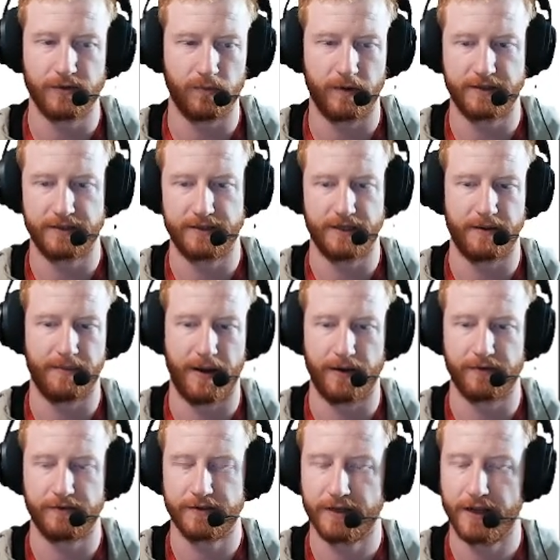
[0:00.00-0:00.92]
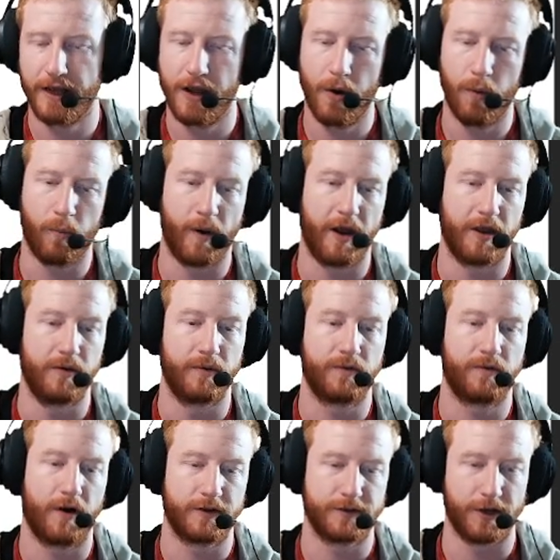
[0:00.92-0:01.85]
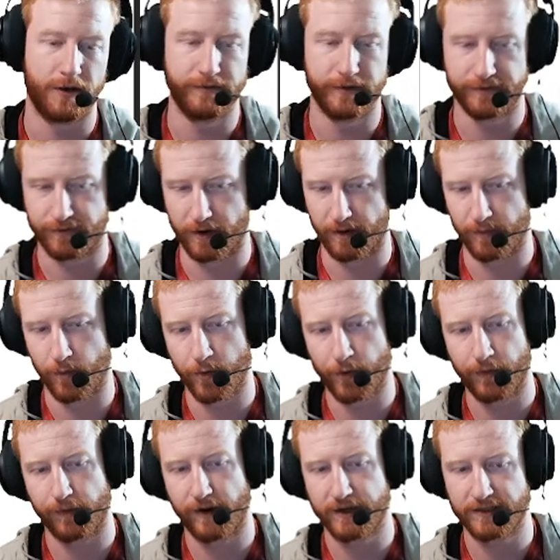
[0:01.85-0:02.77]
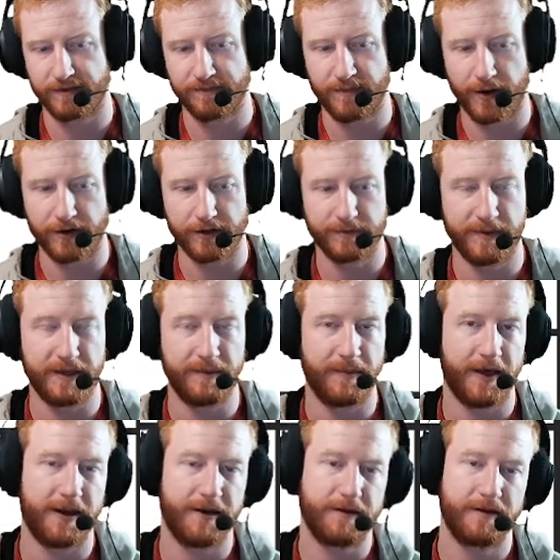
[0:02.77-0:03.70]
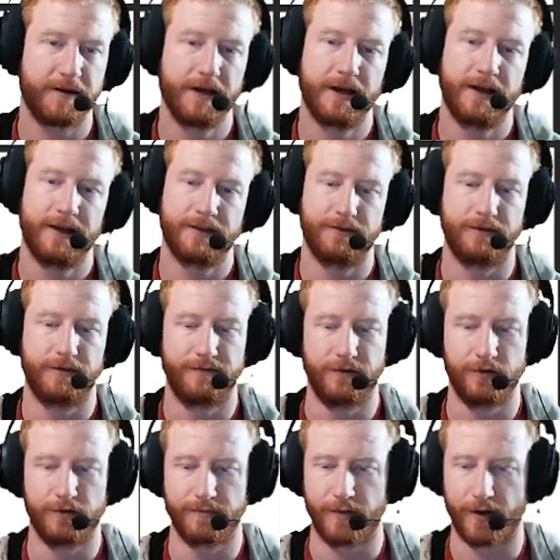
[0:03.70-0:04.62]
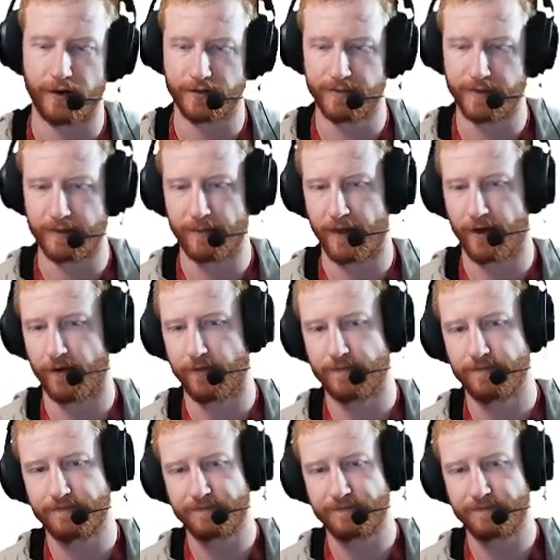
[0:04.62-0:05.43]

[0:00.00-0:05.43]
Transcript: What's the amount where you'd cross over from autoregressive models being better to diffusion models being better?